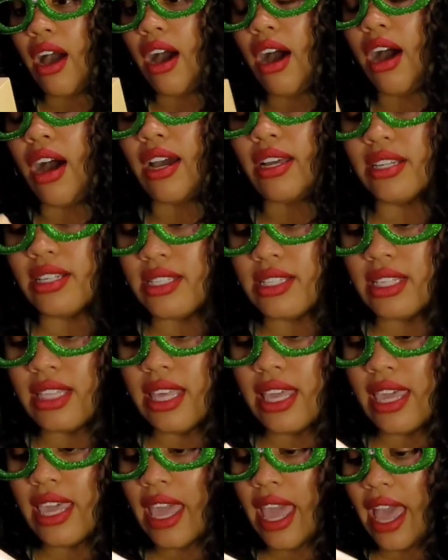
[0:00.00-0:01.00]

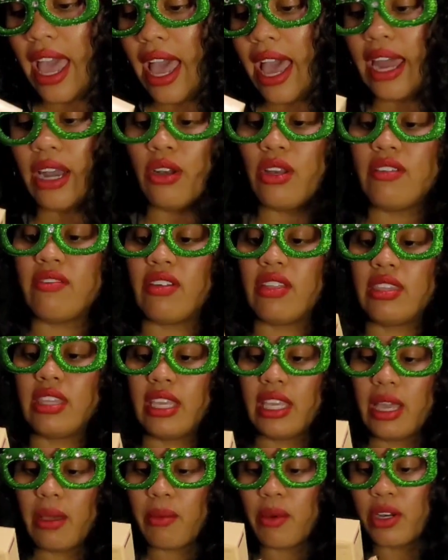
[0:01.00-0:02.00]
Honestly, I don't even
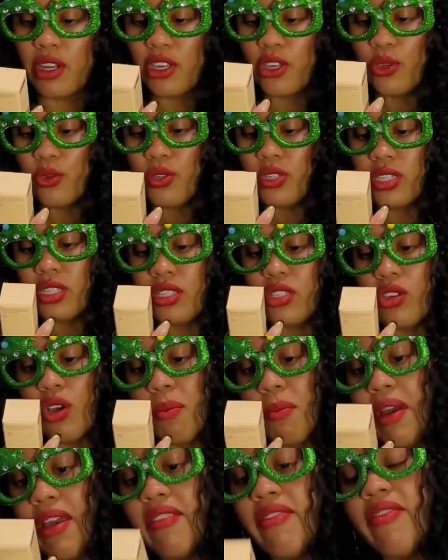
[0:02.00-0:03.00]
think I'm going to use this on
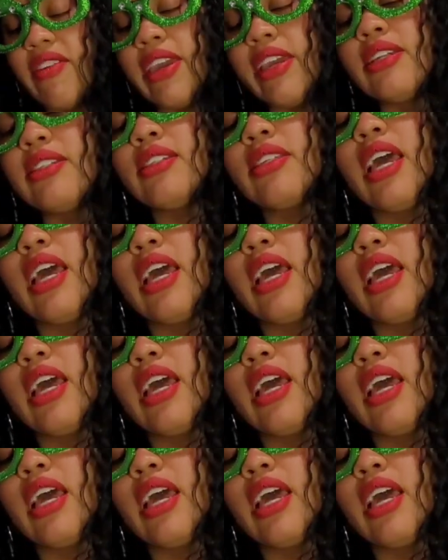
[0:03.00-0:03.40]
my face.